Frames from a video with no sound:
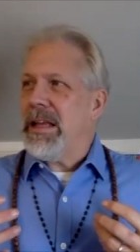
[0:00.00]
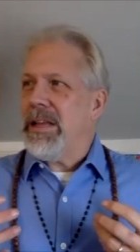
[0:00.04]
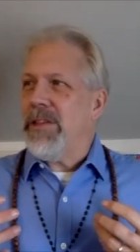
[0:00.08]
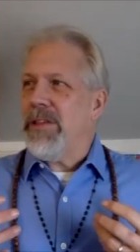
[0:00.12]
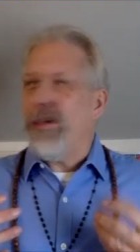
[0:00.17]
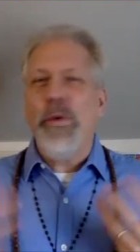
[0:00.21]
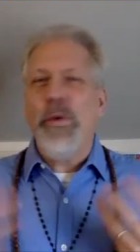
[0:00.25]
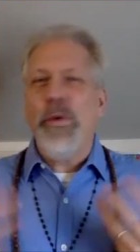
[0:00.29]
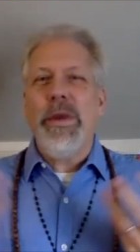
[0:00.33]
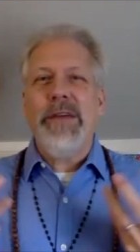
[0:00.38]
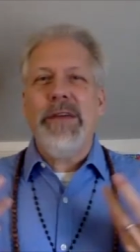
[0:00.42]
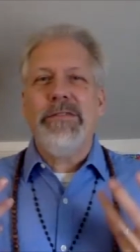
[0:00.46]

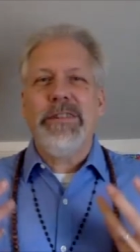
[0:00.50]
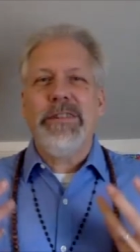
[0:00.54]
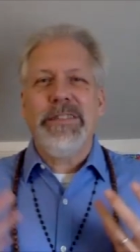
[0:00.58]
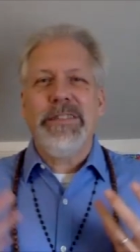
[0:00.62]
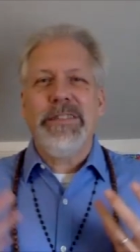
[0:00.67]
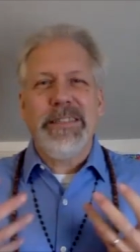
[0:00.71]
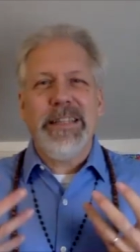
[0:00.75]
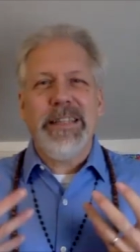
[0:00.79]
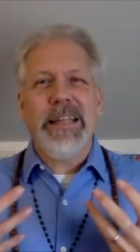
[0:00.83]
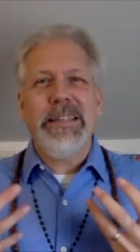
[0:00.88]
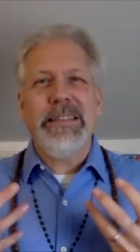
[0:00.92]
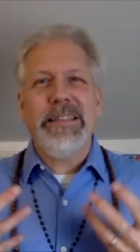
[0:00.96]
Though he never
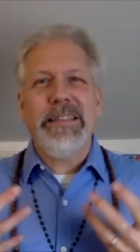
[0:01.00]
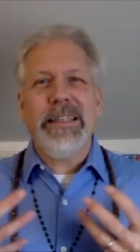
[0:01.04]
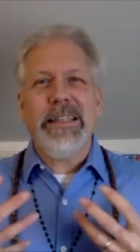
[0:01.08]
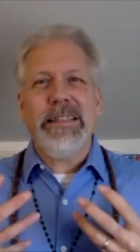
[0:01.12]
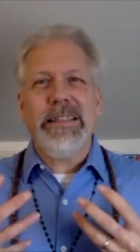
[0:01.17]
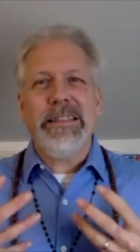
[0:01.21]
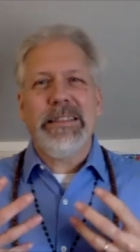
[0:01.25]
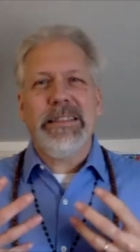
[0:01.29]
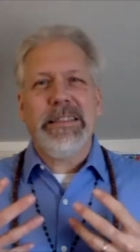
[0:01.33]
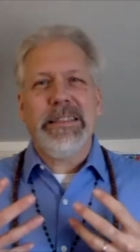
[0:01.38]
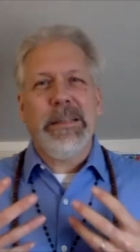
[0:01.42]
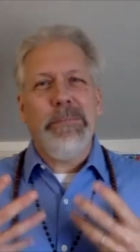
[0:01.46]
says
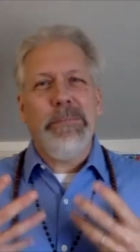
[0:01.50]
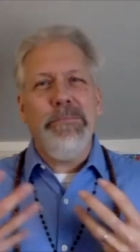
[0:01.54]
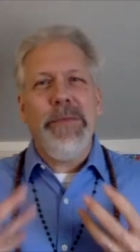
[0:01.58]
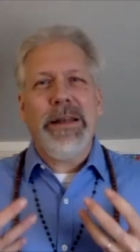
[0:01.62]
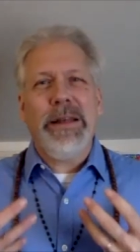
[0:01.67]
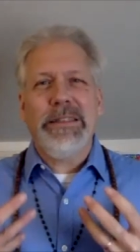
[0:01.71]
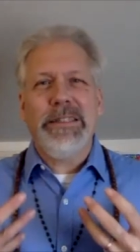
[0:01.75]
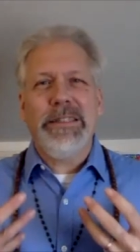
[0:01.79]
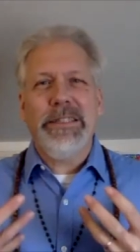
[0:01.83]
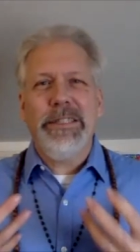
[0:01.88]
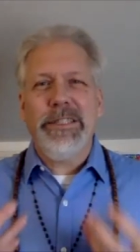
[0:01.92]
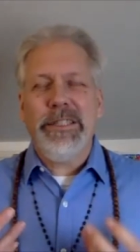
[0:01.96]
this, the
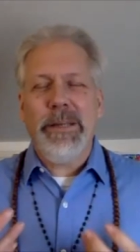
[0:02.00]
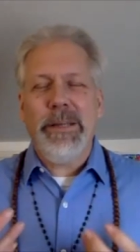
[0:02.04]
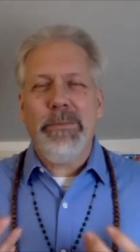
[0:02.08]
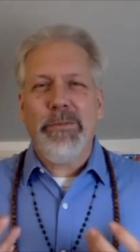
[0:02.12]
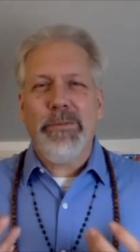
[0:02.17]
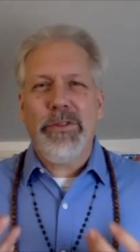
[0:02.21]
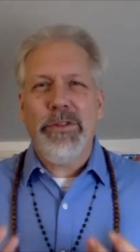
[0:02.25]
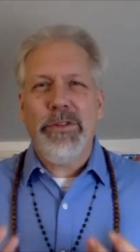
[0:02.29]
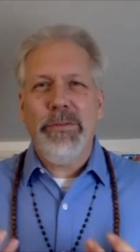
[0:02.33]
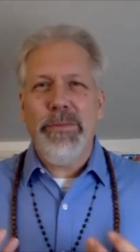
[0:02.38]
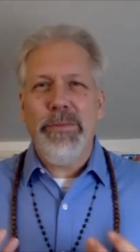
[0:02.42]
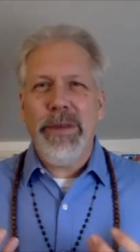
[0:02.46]
message
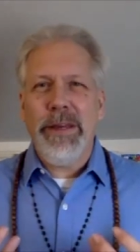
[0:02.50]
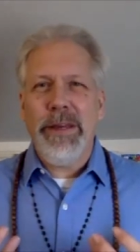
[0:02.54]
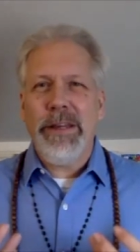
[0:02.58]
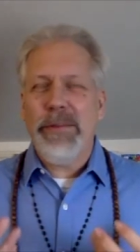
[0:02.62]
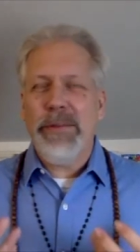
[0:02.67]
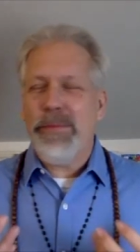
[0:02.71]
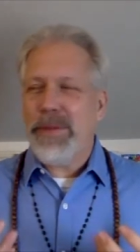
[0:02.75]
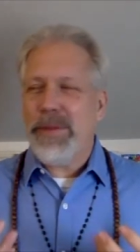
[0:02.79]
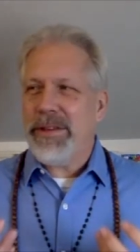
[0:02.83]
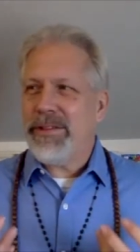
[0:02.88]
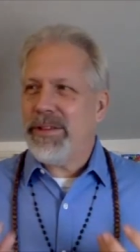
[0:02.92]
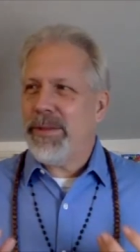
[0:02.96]
seems to me
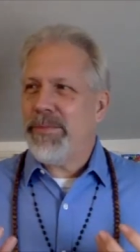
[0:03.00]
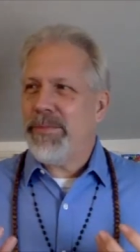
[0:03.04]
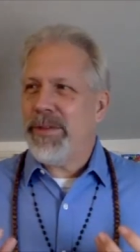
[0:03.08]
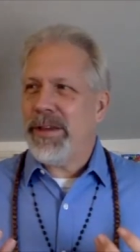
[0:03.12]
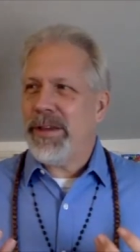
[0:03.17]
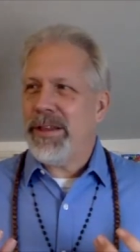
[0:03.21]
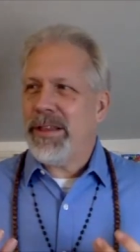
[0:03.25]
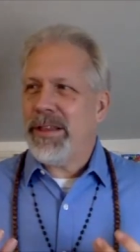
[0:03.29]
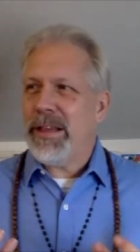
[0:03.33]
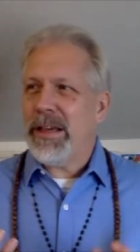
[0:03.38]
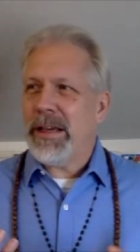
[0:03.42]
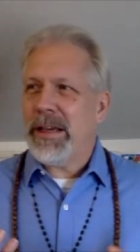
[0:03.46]
to be
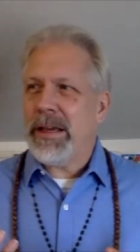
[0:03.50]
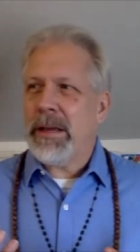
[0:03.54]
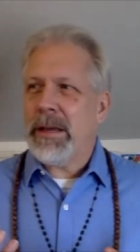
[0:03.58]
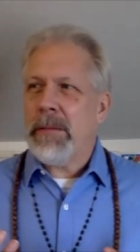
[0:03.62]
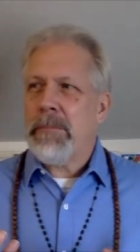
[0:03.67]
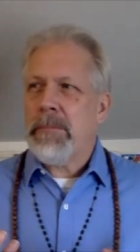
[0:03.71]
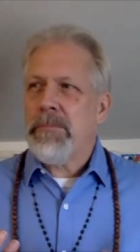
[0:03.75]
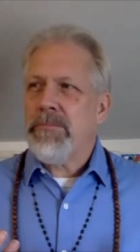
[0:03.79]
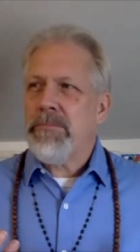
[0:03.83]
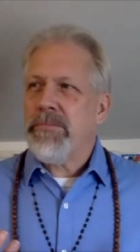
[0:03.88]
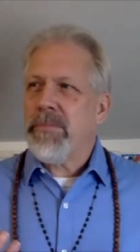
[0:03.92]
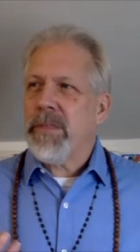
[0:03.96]
something like,
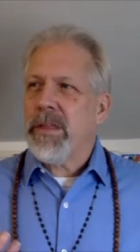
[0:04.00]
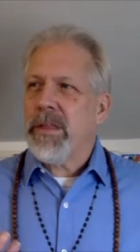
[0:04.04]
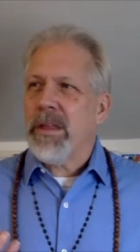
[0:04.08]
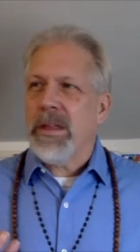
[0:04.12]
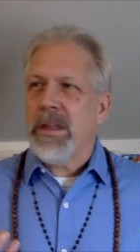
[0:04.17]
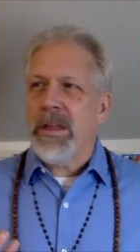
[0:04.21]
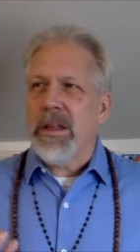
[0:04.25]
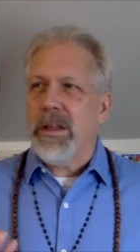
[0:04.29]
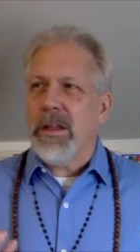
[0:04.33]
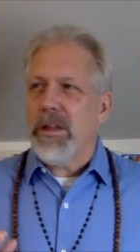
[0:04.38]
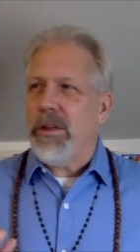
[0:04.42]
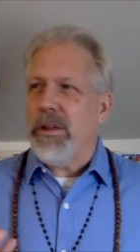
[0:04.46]

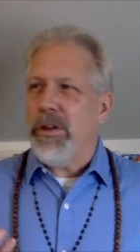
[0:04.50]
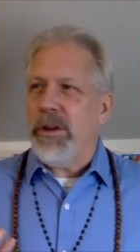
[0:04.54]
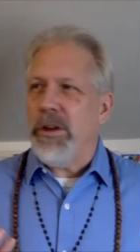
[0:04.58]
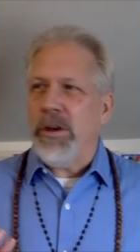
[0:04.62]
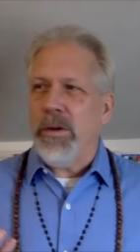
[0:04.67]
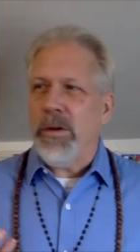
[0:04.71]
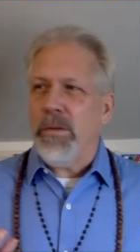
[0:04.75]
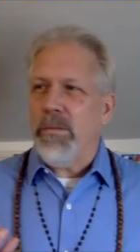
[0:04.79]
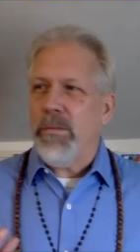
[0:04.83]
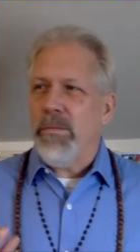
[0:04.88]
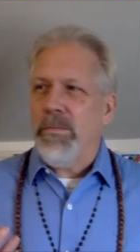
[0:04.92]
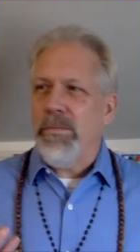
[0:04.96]
you
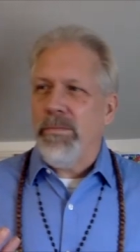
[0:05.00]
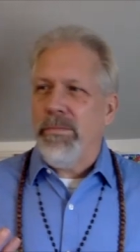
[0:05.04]
know,